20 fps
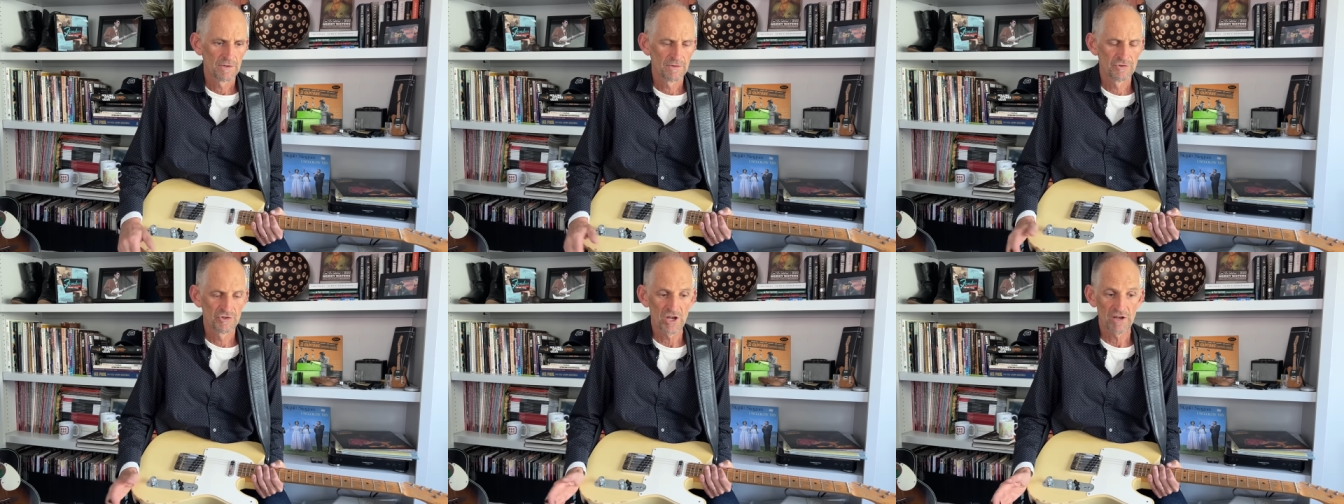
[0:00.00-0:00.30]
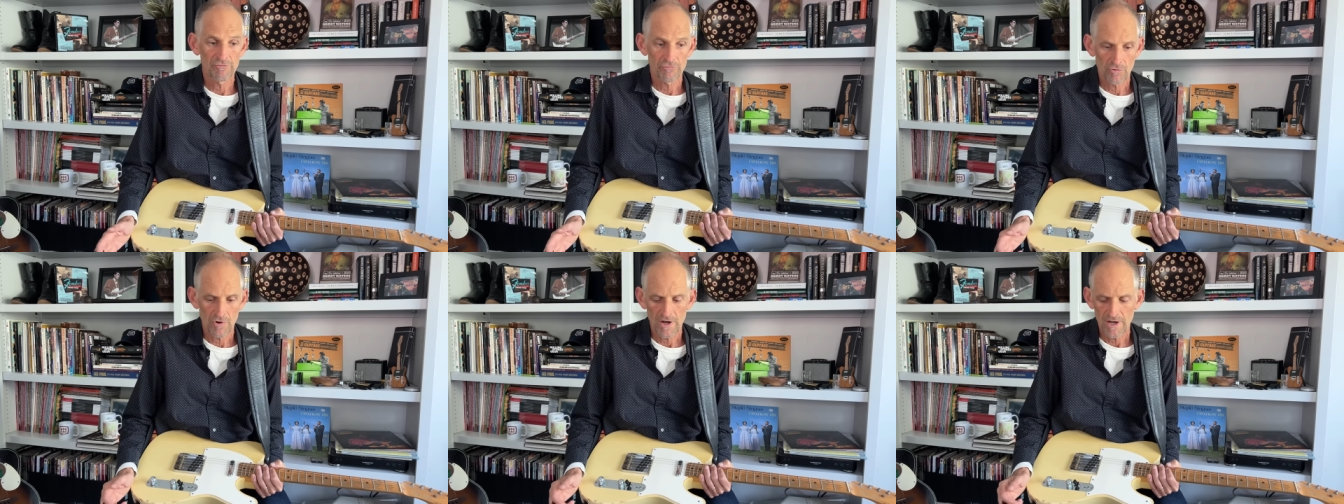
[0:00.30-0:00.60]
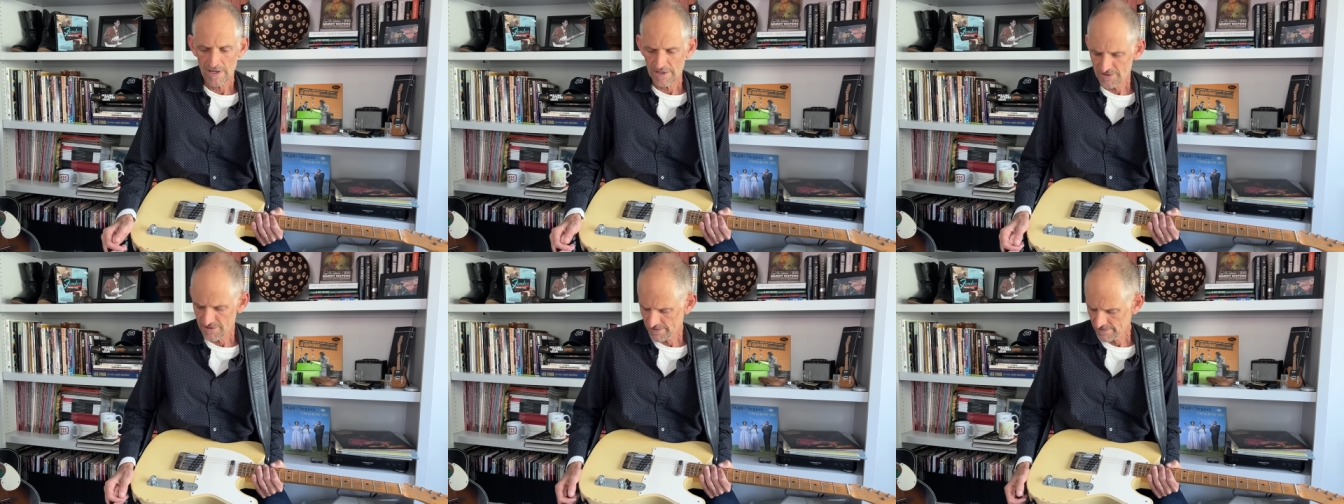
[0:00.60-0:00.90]
Jeff
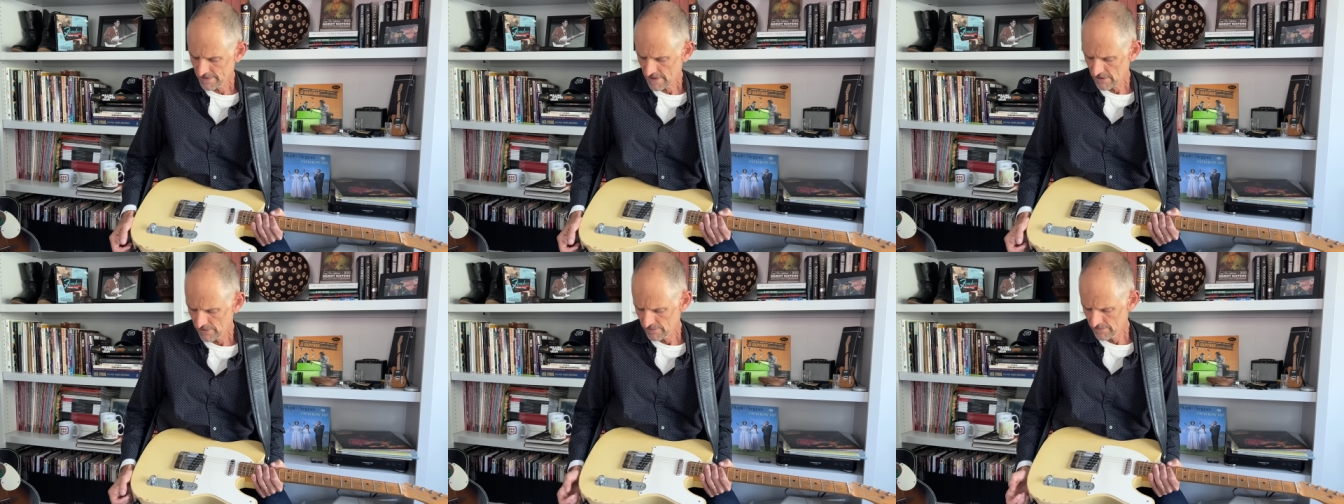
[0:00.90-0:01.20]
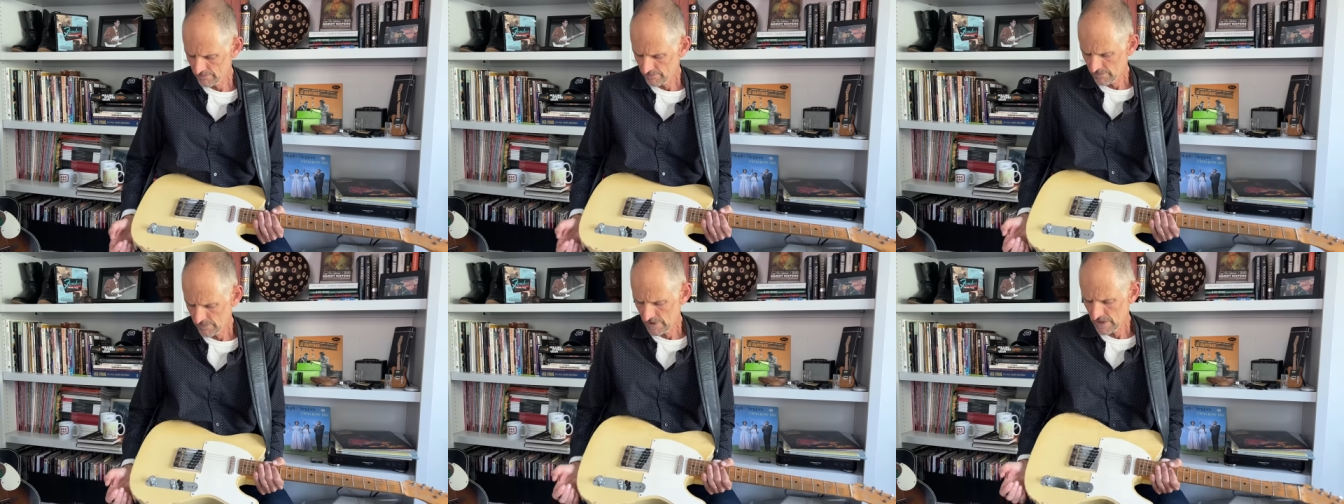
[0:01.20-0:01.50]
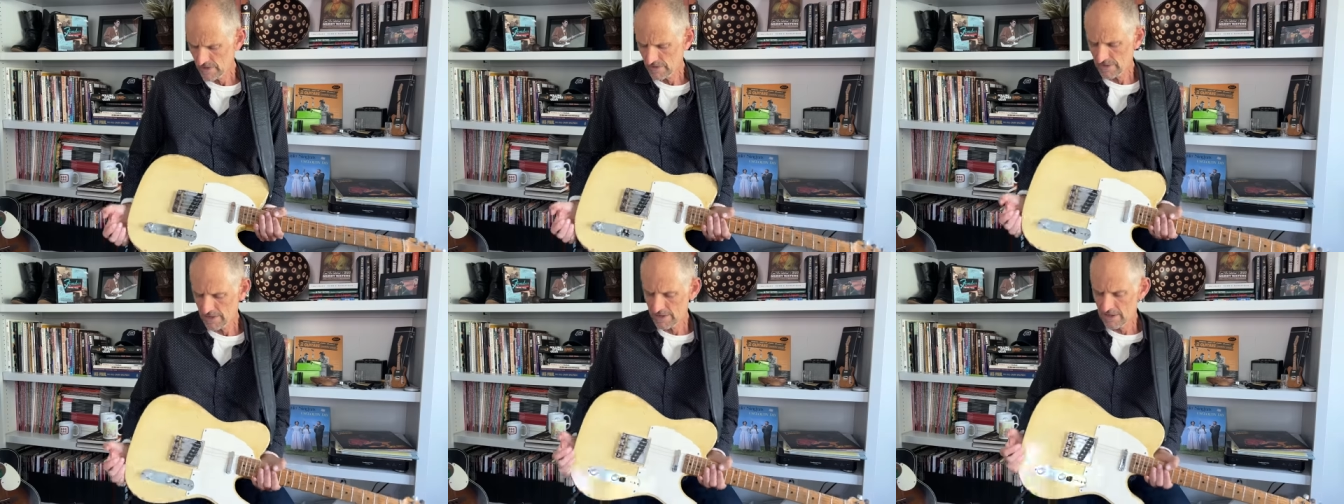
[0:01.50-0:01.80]
Ross out in
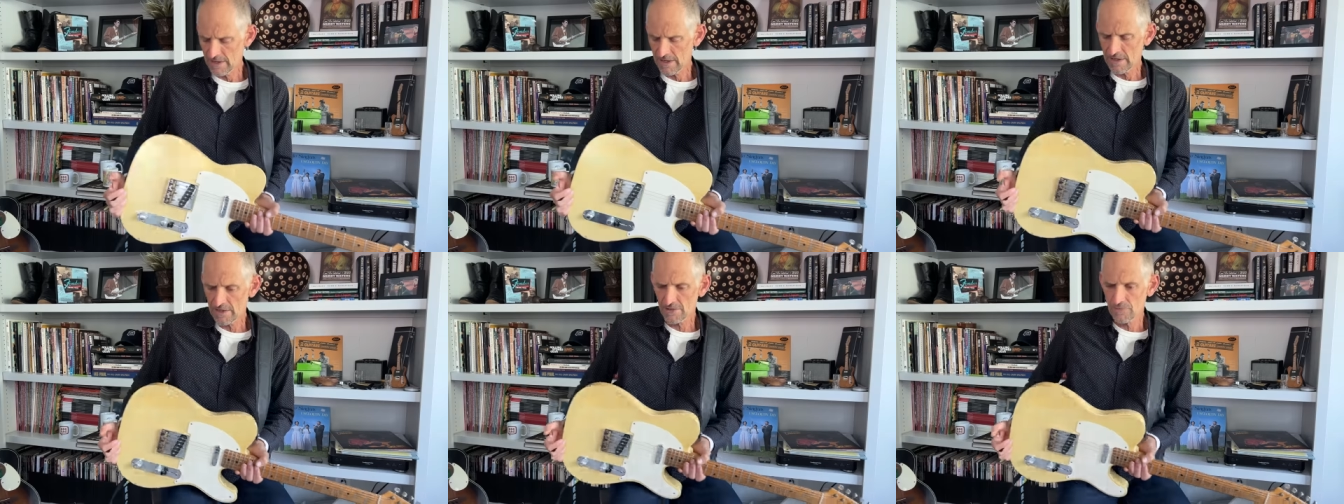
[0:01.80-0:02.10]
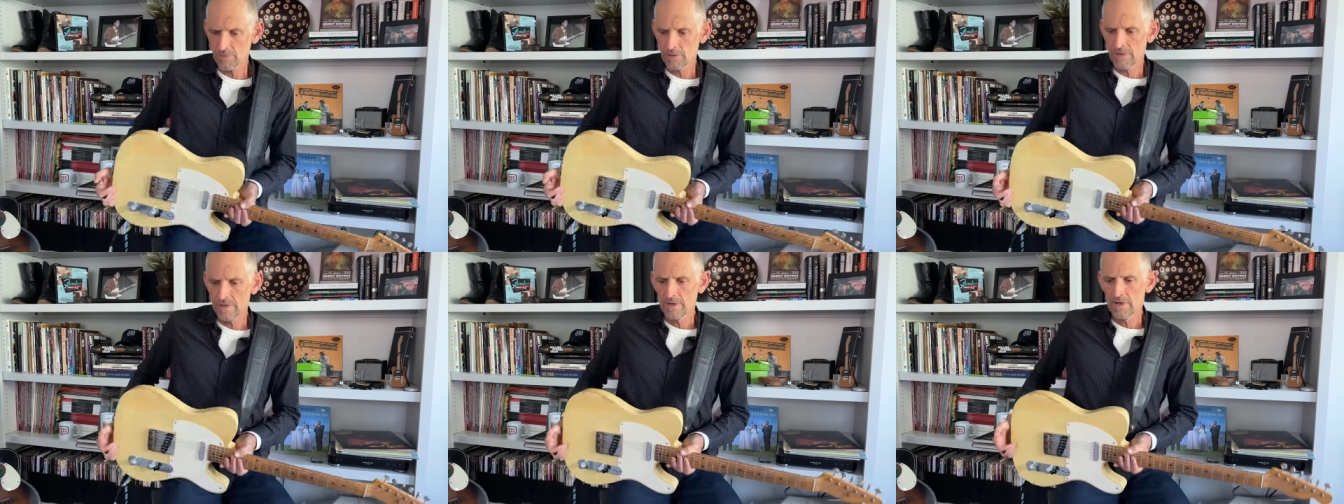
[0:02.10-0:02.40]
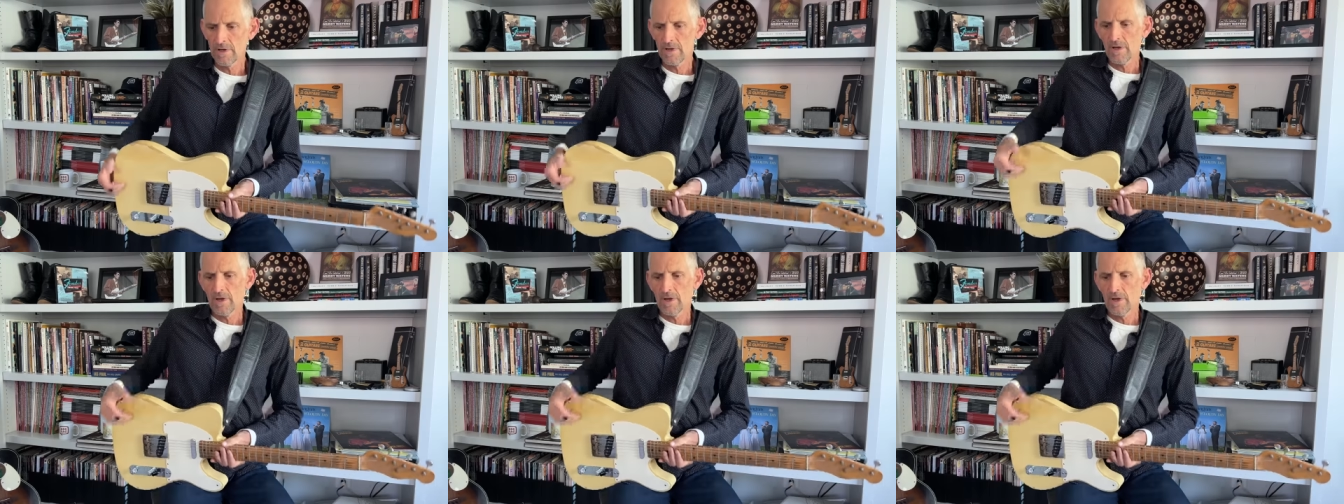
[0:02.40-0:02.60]
LA has one.